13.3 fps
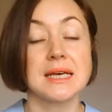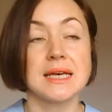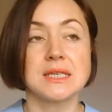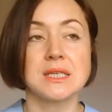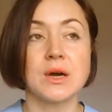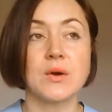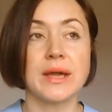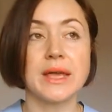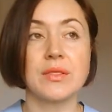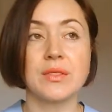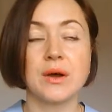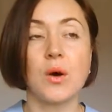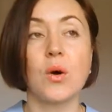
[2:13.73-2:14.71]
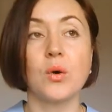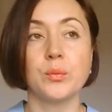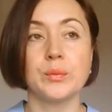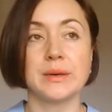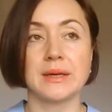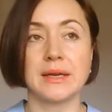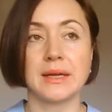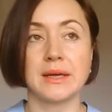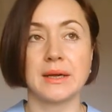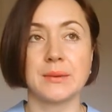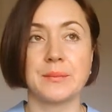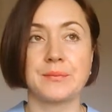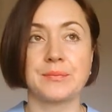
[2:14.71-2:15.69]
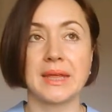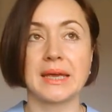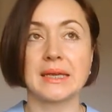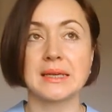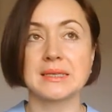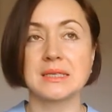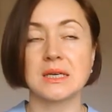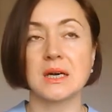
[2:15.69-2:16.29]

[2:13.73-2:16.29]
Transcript: So in the opening, it is